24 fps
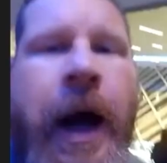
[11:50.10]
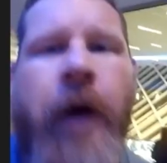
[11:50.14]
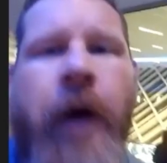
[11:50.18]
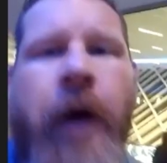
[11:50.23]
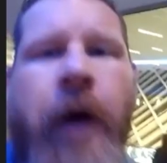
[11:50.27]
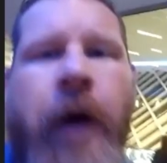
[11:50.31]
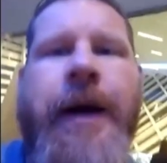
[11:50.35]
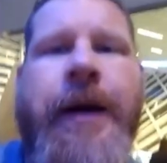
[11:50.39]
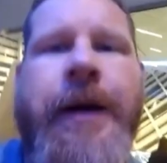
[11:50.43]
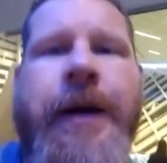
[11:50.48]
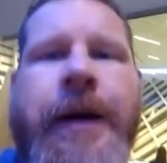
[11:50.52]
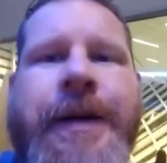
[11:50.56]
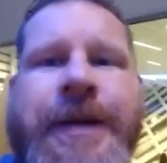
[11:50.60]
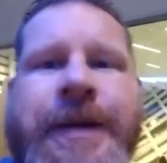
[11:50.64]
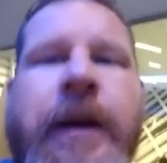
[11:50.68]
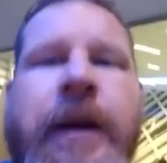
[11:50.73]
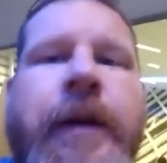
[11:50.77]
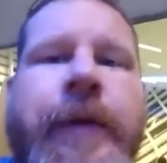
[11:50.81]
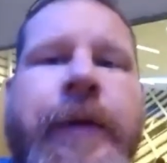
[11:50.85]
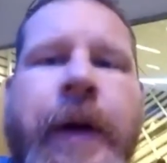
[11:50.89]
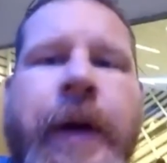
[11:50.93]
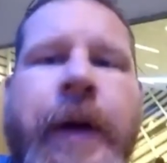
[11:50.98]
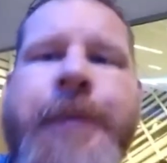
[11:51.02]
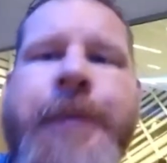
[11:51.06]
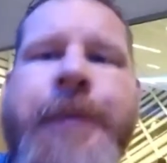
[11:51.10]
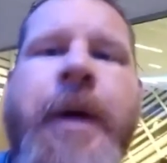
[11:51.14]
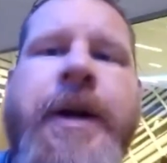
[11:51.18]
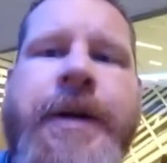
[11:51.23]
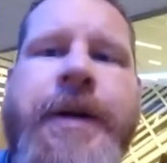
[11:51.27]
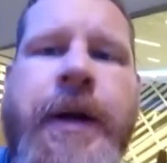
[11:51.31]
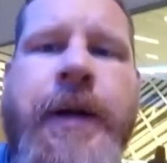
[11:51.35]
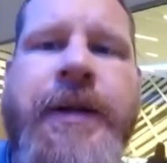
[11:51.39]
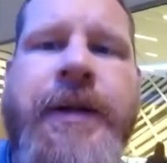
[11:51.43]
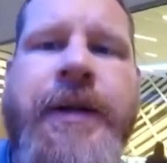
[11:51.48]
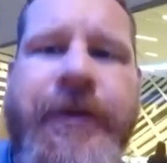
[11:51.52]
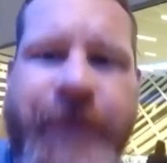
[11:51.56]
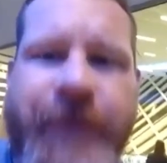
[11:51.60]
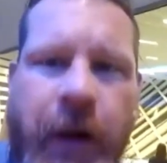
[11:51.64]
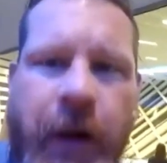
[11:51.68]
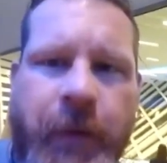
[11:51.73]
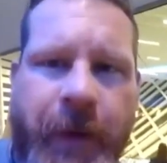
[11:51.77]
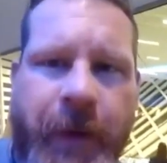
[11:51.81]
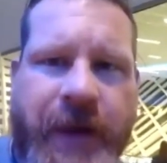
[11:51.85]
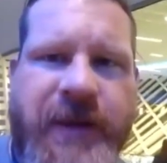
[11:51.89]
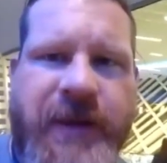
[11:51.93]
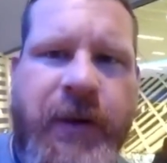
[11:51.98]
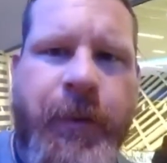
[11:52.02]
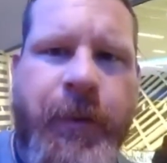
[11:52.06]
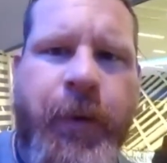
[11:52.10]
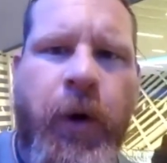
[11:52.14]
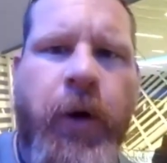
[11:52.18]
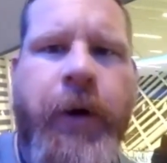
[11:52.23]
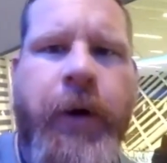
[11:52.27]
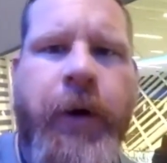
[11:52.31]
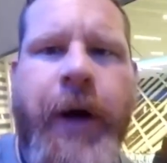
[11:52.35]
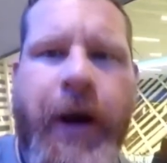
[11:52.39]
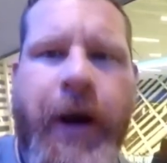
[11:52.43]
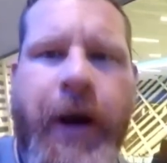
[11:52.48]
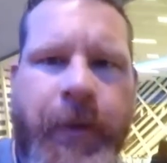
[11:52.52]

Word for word: it's still very much a developmental program,